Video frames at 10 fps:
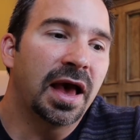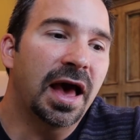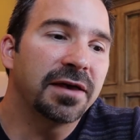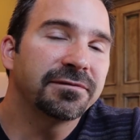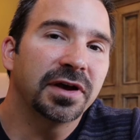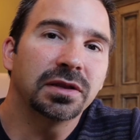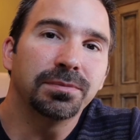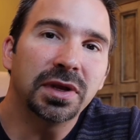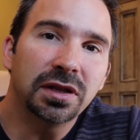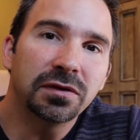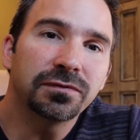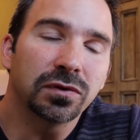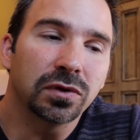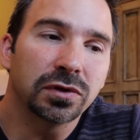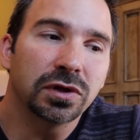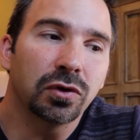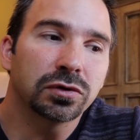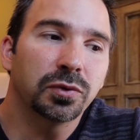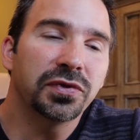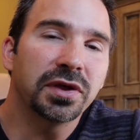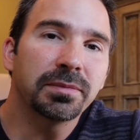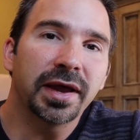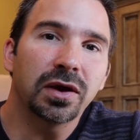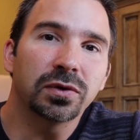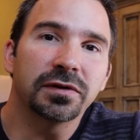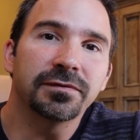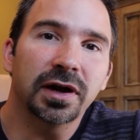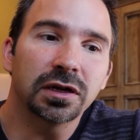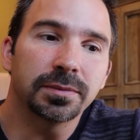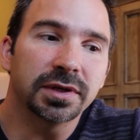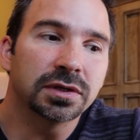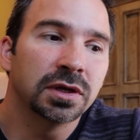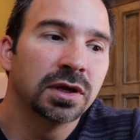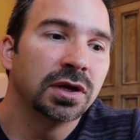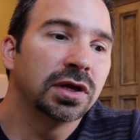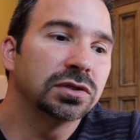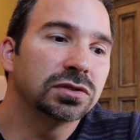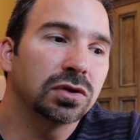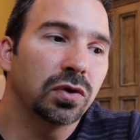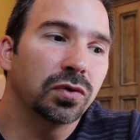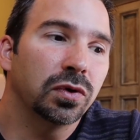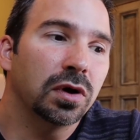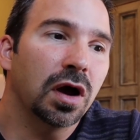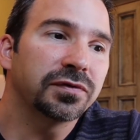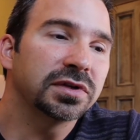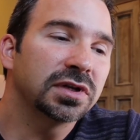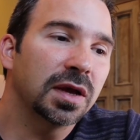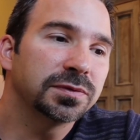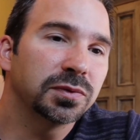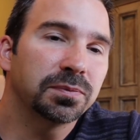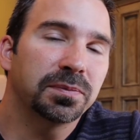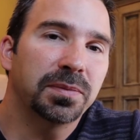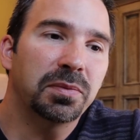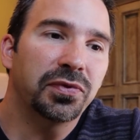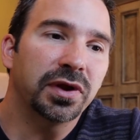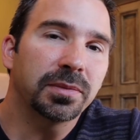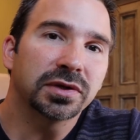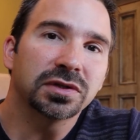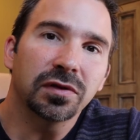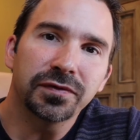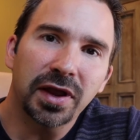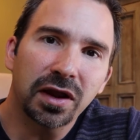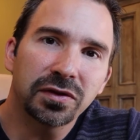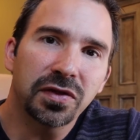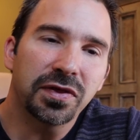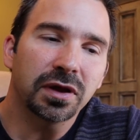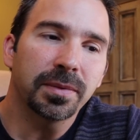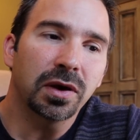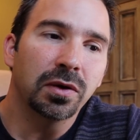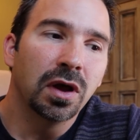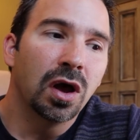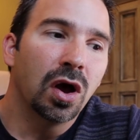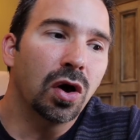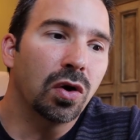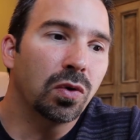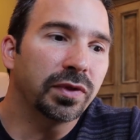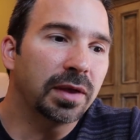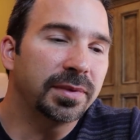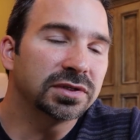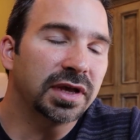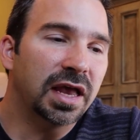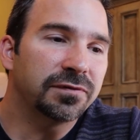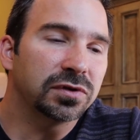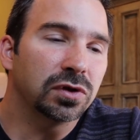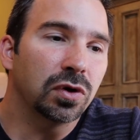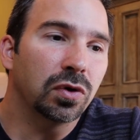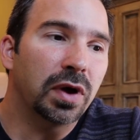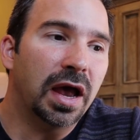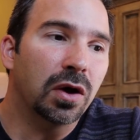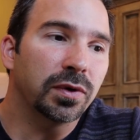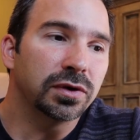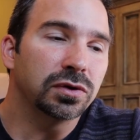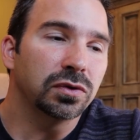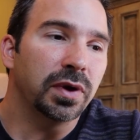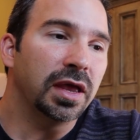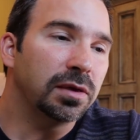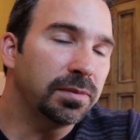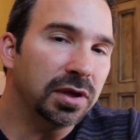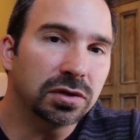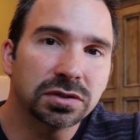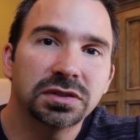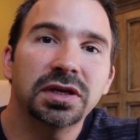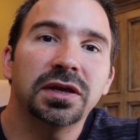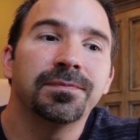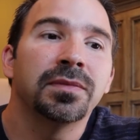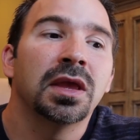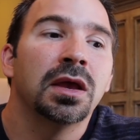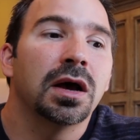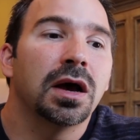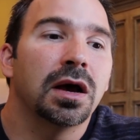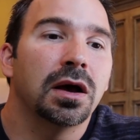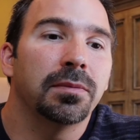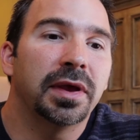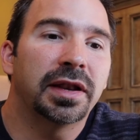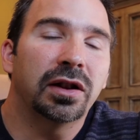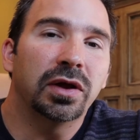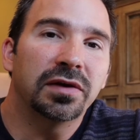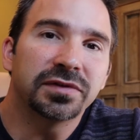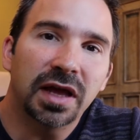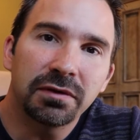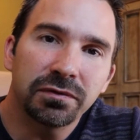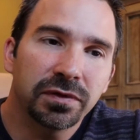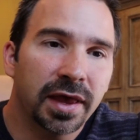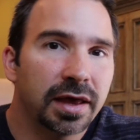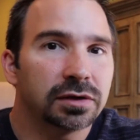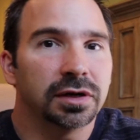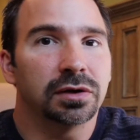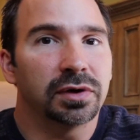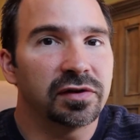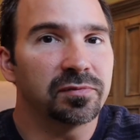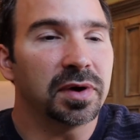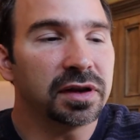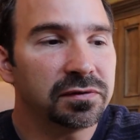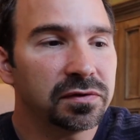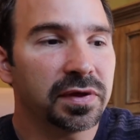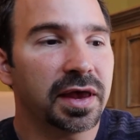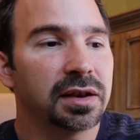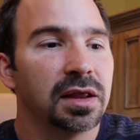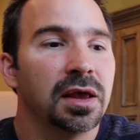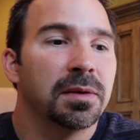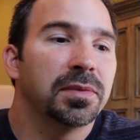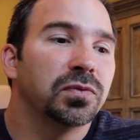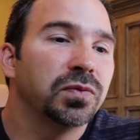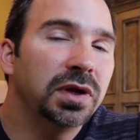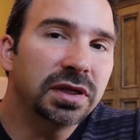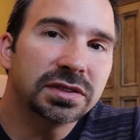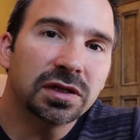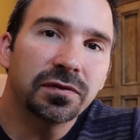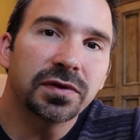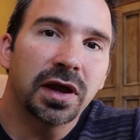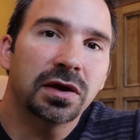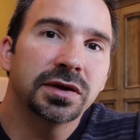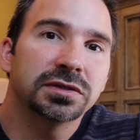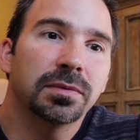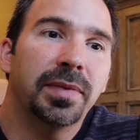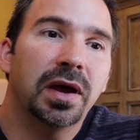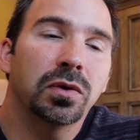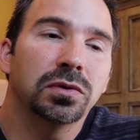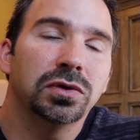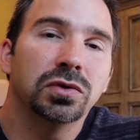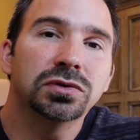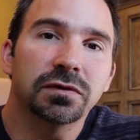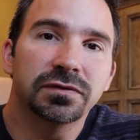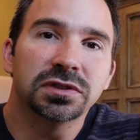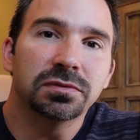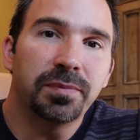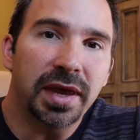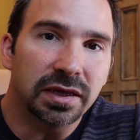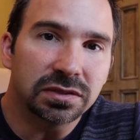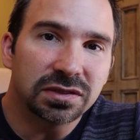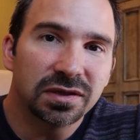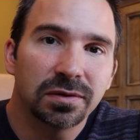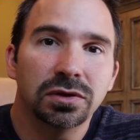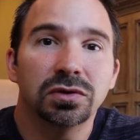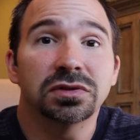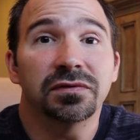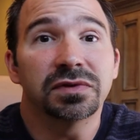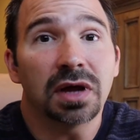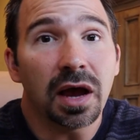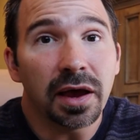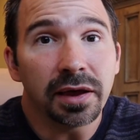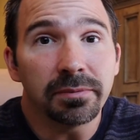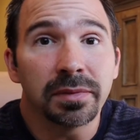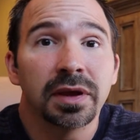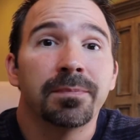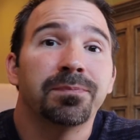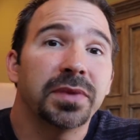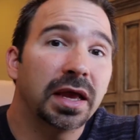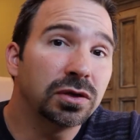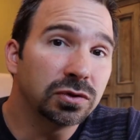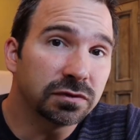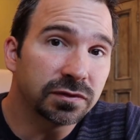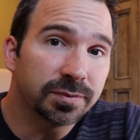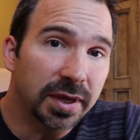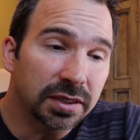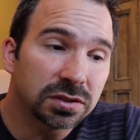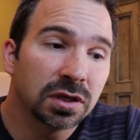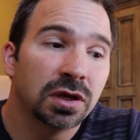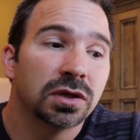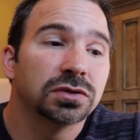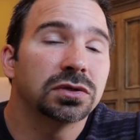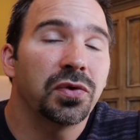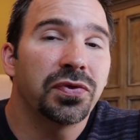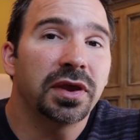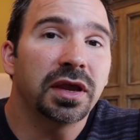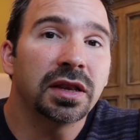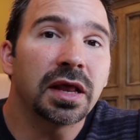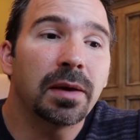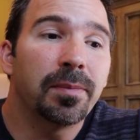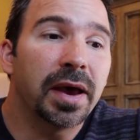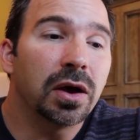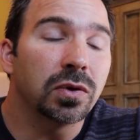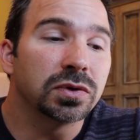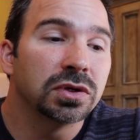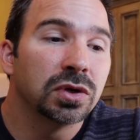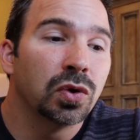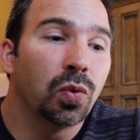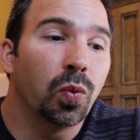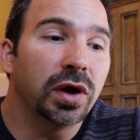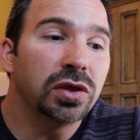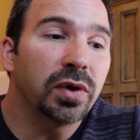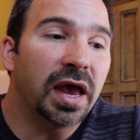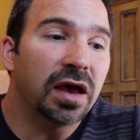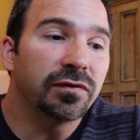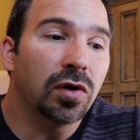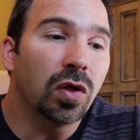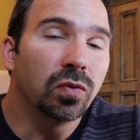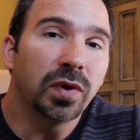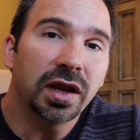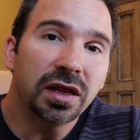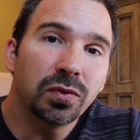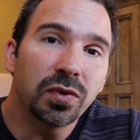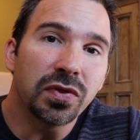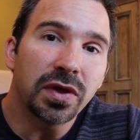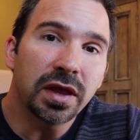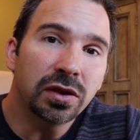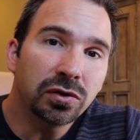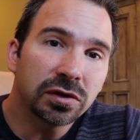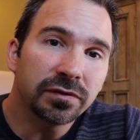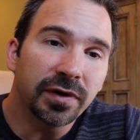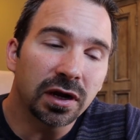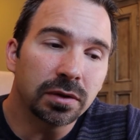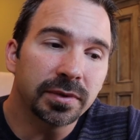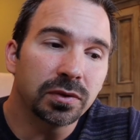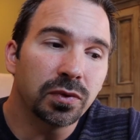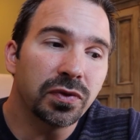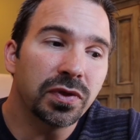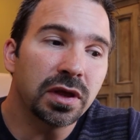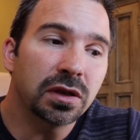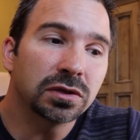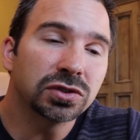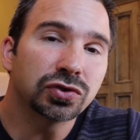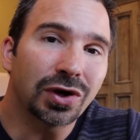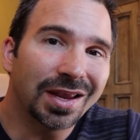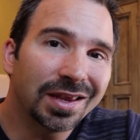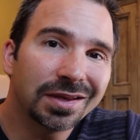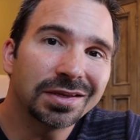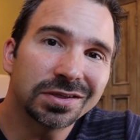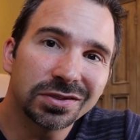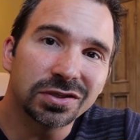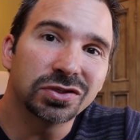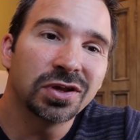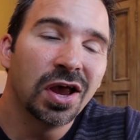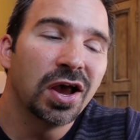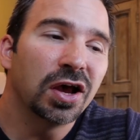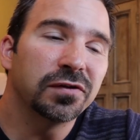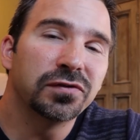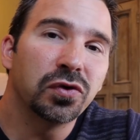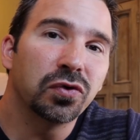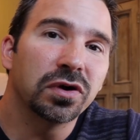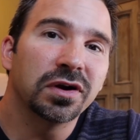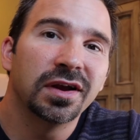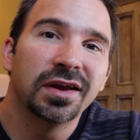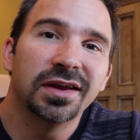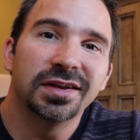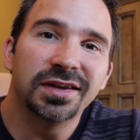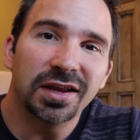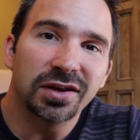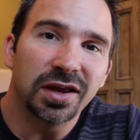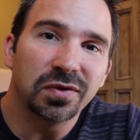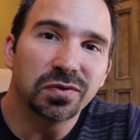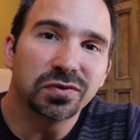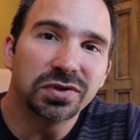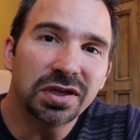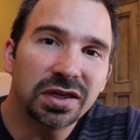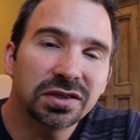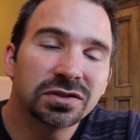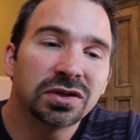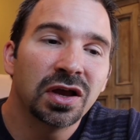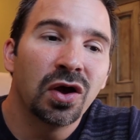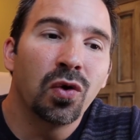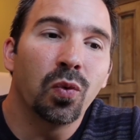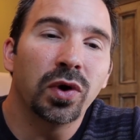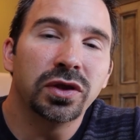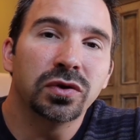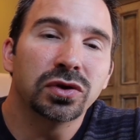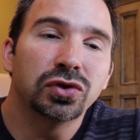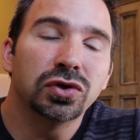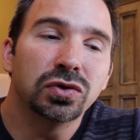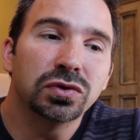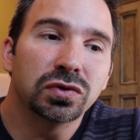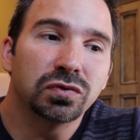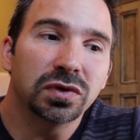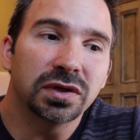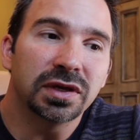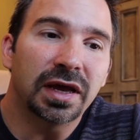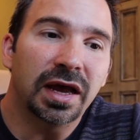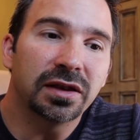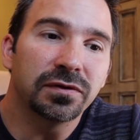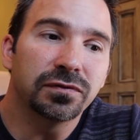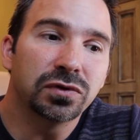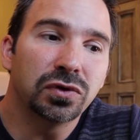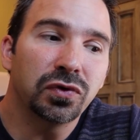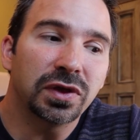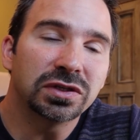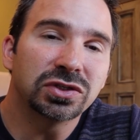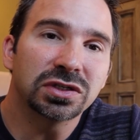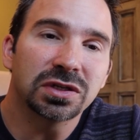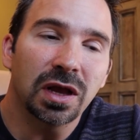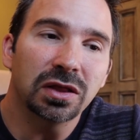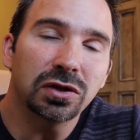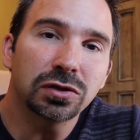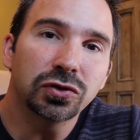I find meaningful, you know, or within my own environment. And so oftentimes people think about self care, they think about, oh, well, that means I have to go out and do A, B, or C. Um, and I don't have time for that, or I don't have money for that. But really, self care is about use of space, use of time, and use of space. So thinking about what you have already within your environment, within striking distance of your day to day routines, what you can do to really kind of do things just a little